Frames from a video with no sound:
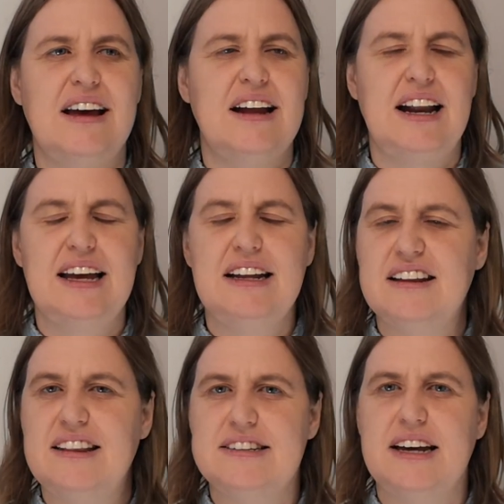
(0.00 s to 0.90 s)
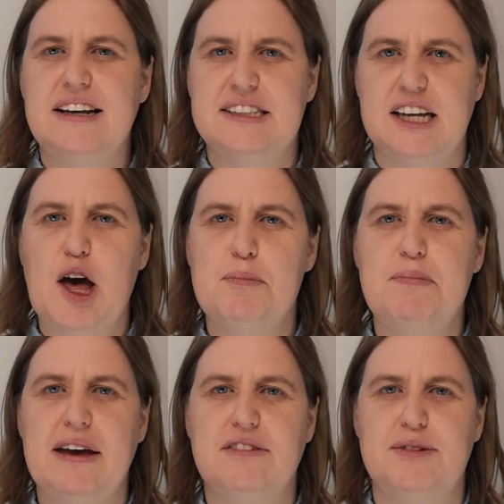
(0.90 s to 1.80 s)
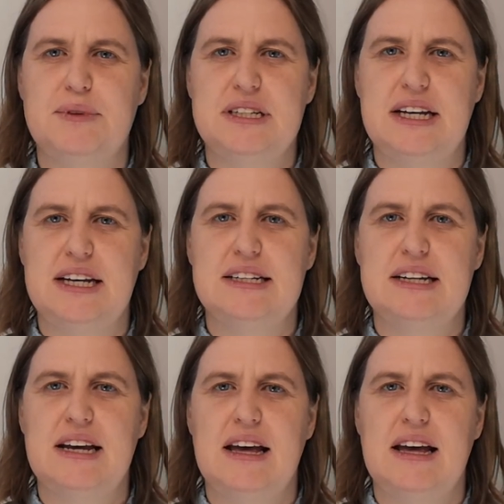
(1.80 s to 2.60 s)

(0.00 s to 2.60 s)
leader, their teacher, come back from the dead,